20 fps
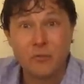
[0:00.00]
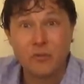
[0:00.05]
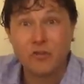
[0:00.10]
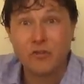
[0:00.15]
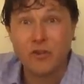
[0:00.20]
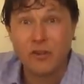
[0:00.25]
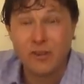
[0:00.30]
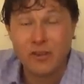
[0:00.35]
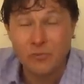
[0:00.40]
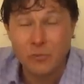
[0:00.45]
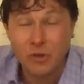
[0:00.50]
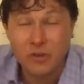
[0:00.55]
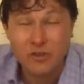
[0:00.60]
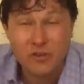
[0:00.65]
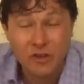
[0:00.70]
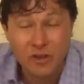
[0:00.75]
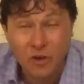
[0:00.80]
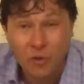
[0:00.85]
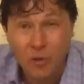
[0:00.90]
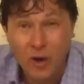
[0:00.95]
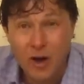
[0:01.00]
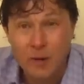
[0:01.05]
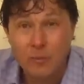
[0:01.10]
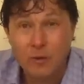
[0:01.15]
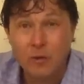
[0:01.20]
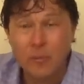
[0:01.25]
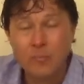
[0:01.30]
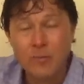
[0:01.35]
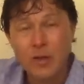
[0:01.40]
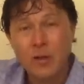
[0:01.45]
which are which is
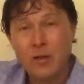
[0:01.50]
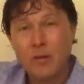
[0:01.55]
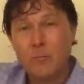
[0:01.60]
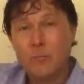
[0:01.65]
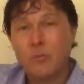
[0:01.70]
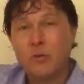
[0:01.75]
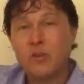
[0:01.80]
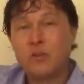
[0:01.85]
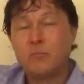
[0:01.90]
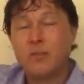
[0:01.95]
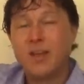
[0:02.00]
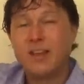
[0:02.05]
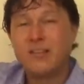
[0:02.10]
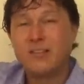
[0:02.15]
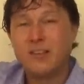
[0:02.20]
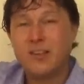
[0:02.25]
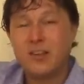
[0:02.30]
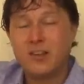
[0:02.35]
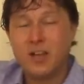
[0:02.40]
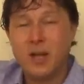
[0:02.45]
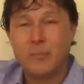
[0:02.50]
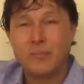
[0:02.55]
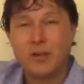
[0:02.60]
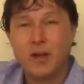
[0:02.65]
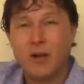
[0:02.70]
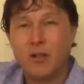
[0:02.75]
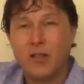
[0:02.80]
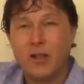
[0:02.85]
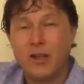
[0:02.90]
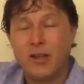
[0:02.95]
incredible, which basically comes
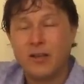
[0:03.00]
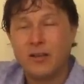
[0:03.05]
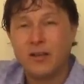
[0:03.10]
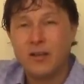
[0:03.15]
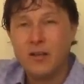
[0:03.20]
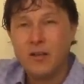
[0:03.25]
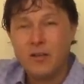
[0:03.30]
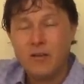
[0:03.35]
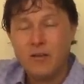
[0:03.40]
out like